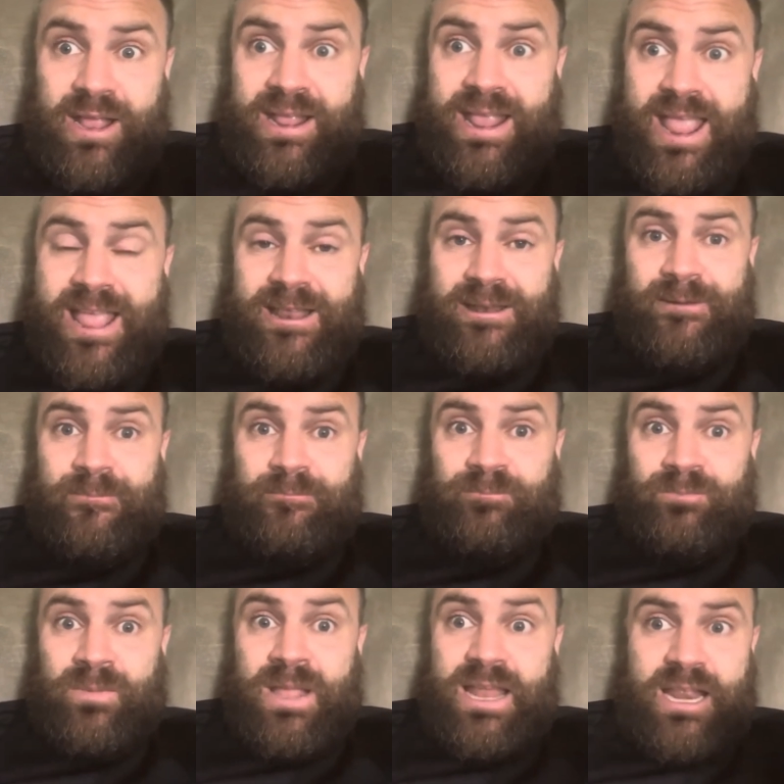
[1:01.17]
again.
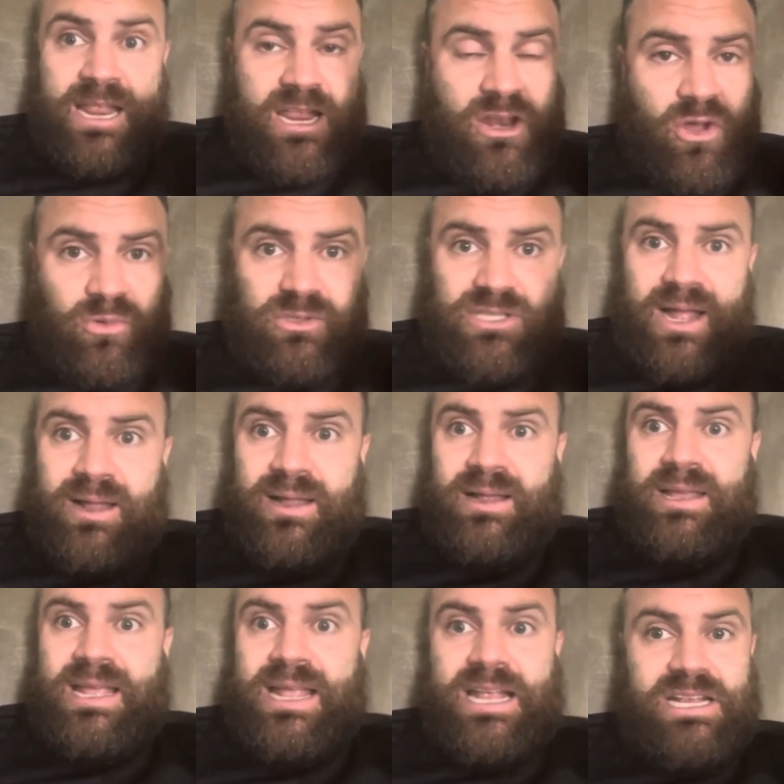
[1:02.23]
And he knows that.
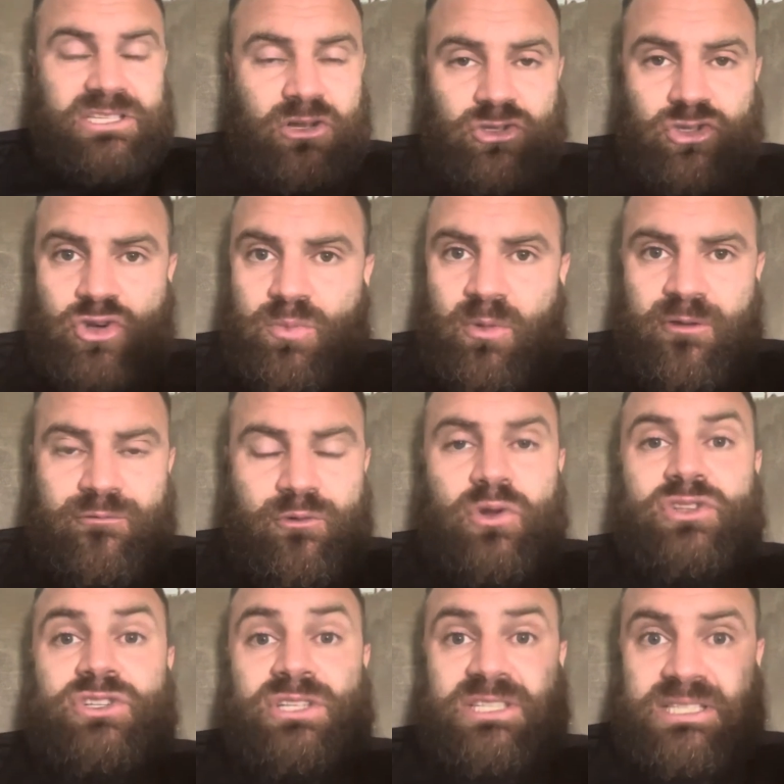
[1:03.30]
He's gone through my
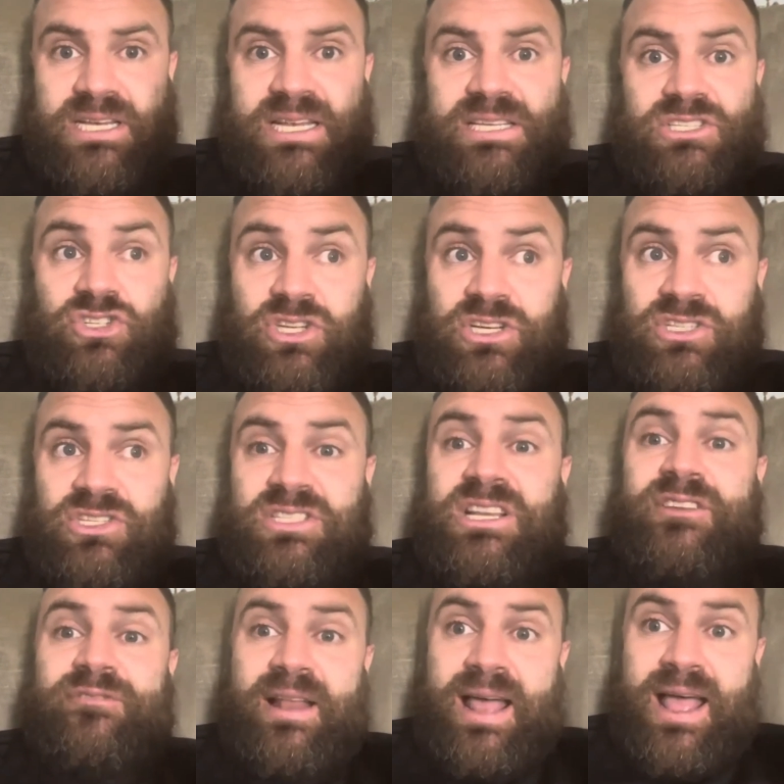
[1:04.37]
forge and sees, Jesus,
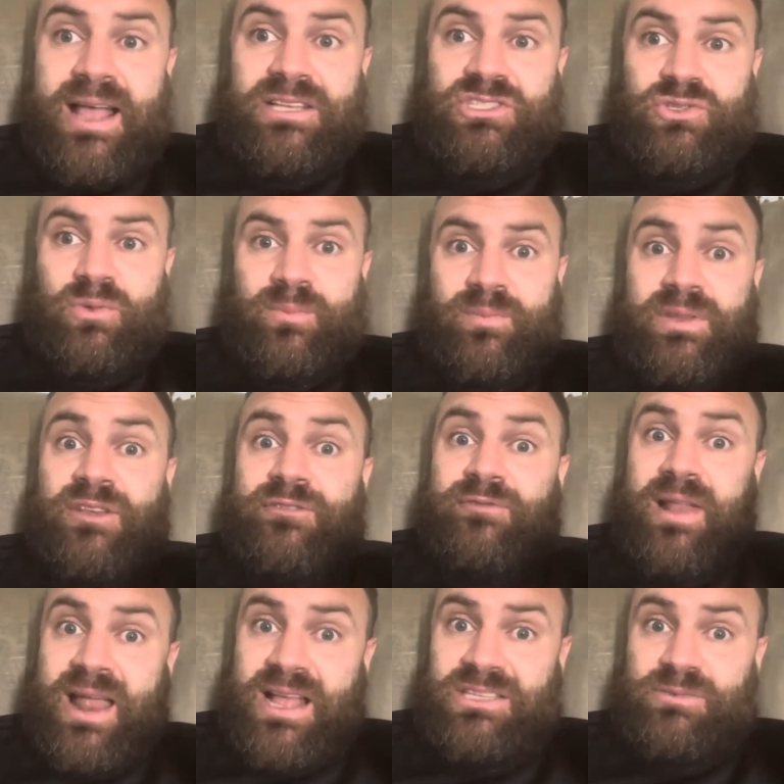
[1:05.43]
this fella has something. This
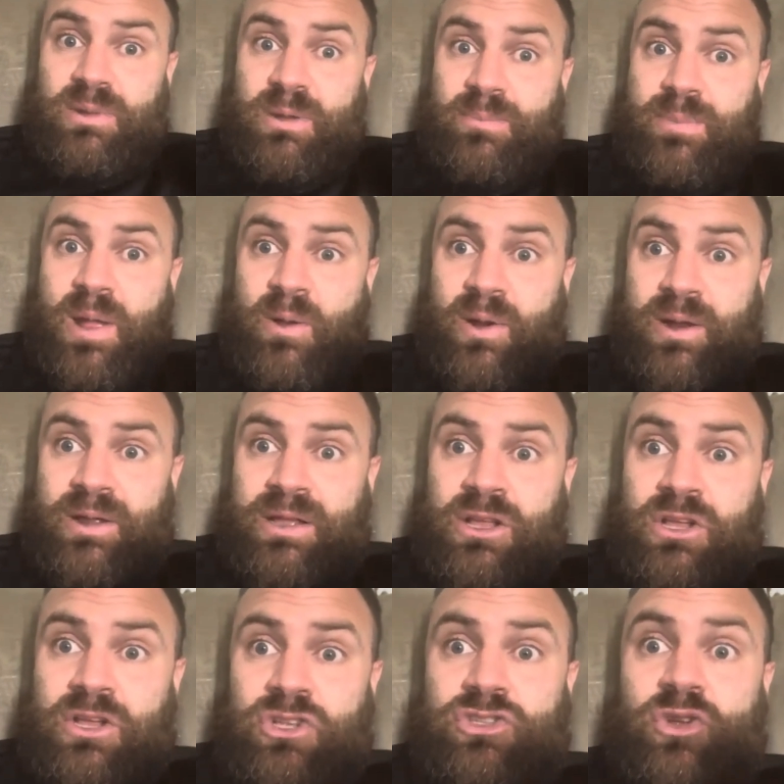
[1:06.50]
fella has a bit of power.
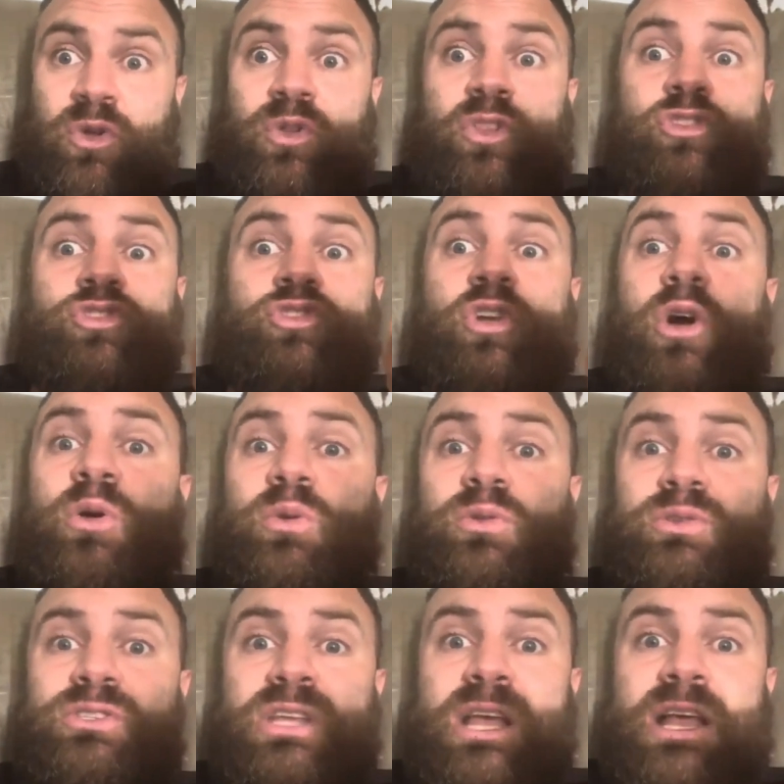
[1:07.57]
So the
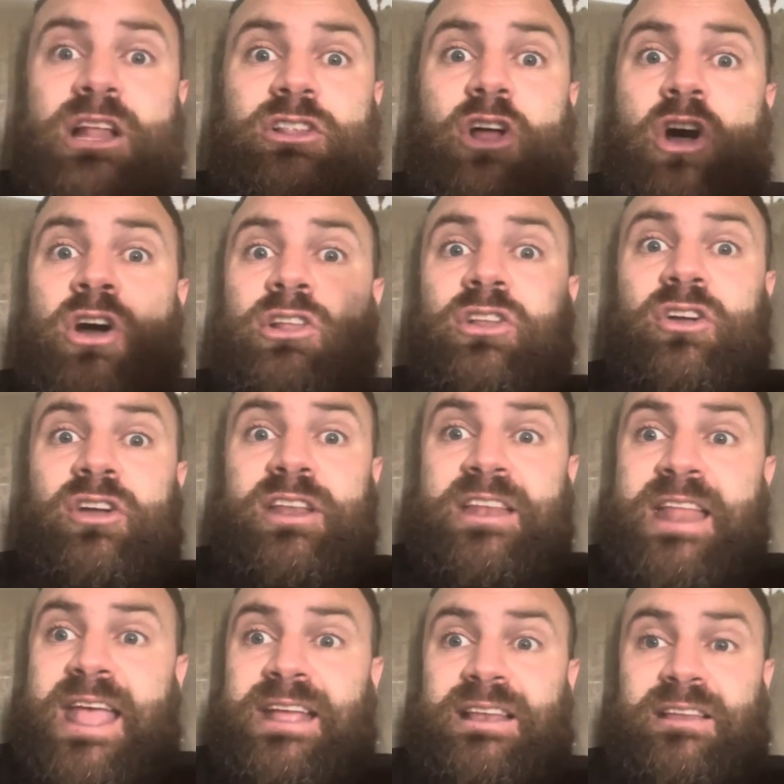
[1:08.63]
trolls, the online
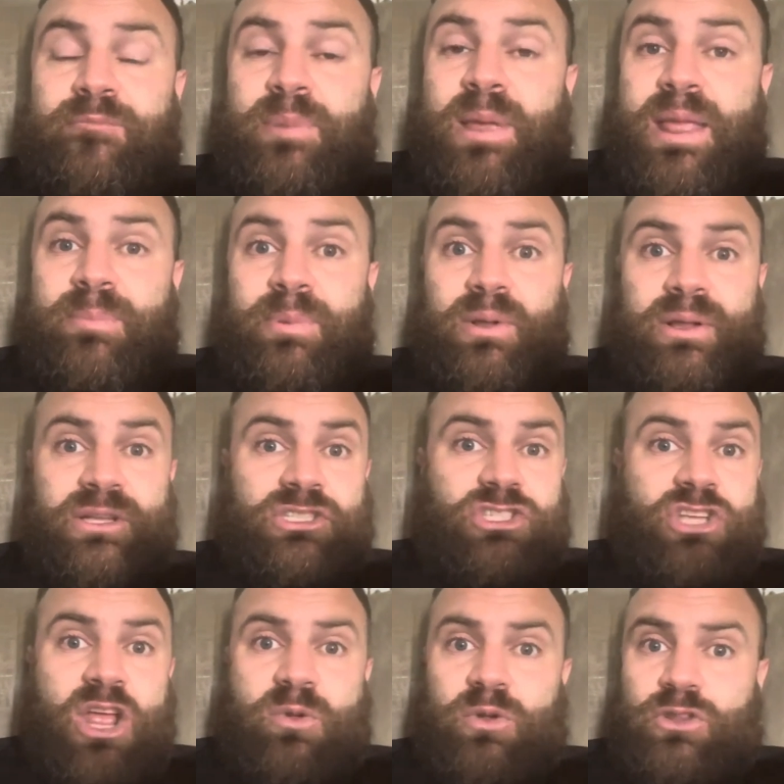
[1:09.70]
negative people can
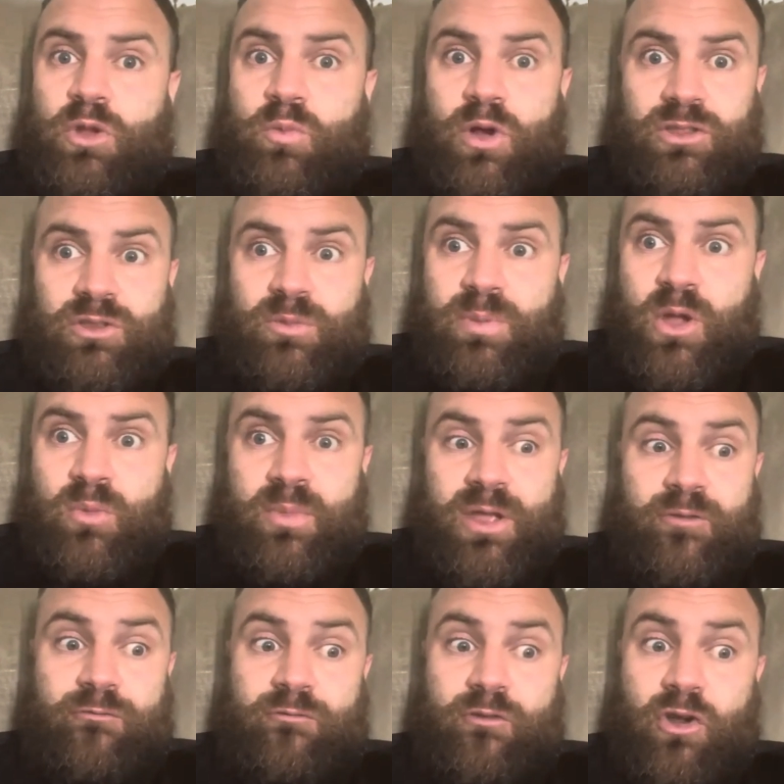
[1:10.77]
say what they want about
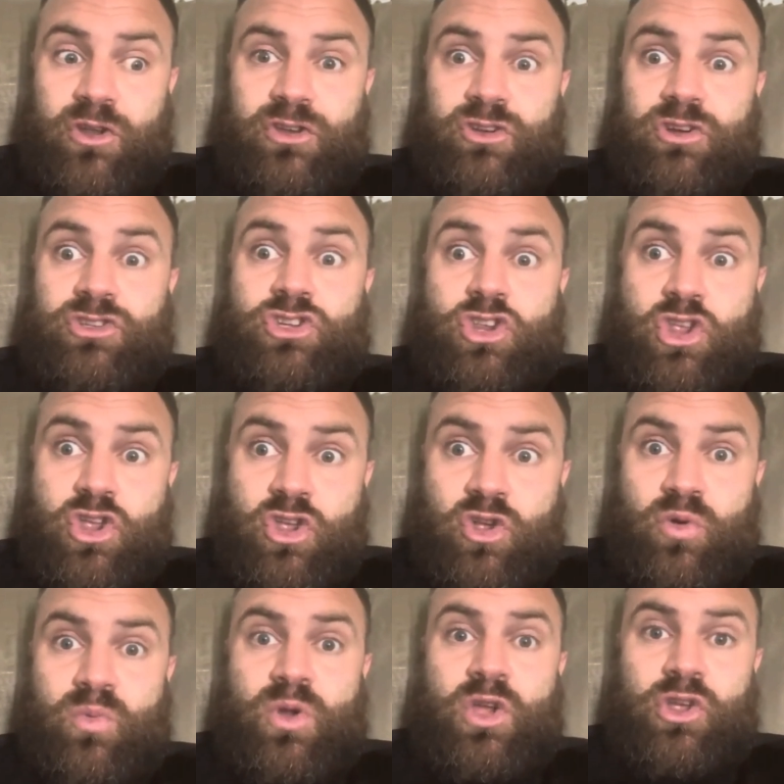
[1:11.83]
me. Fighters,
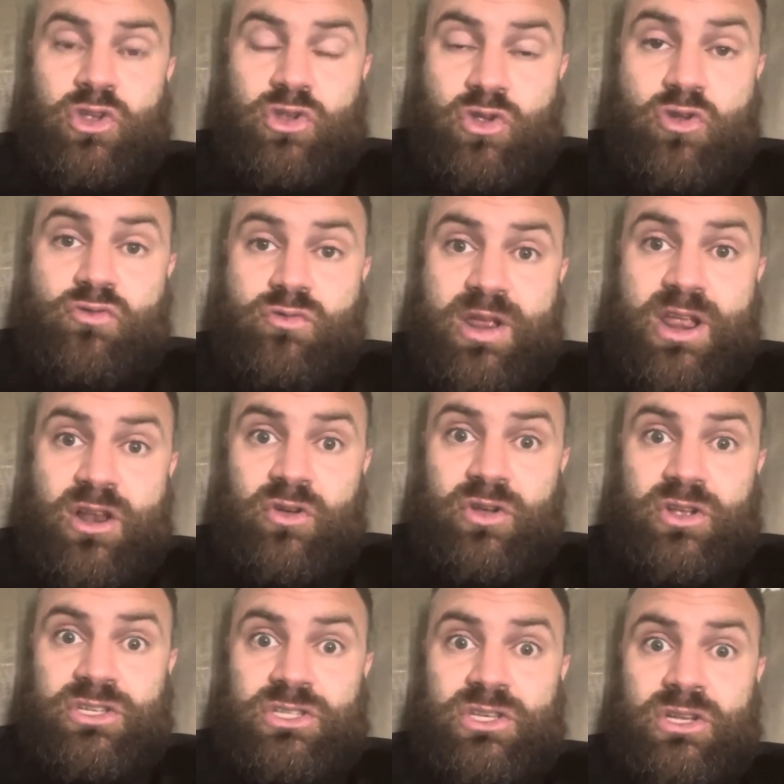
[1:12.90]
you
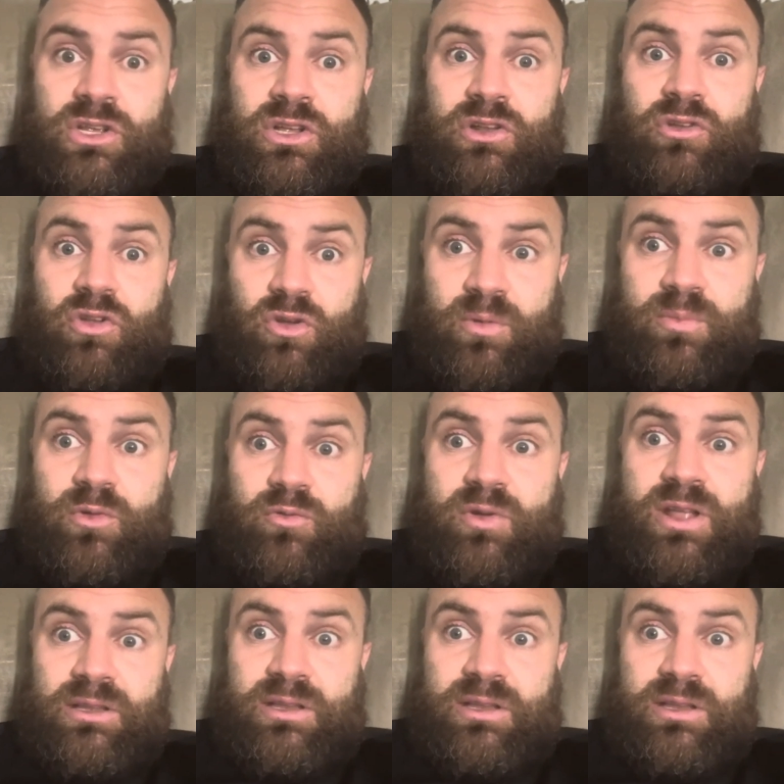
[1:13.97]
realise that I'm the real